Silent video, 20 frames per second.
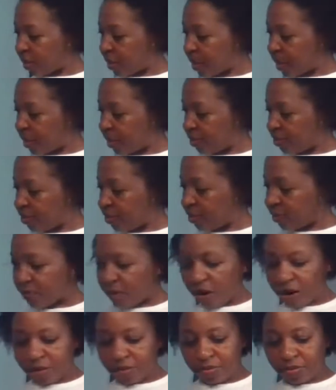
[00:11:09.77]
Okay, so
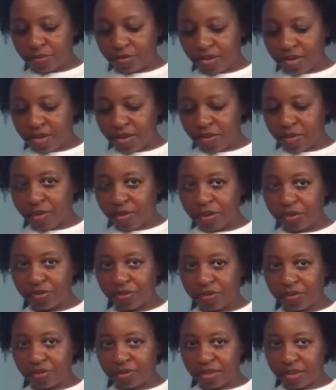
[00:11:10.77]
far I don't see any
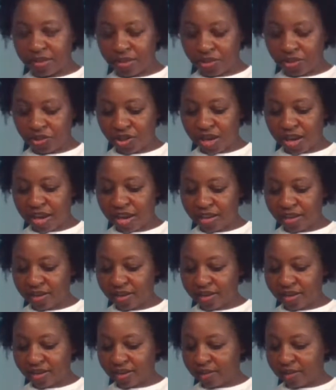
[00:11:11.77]
questions in the chat.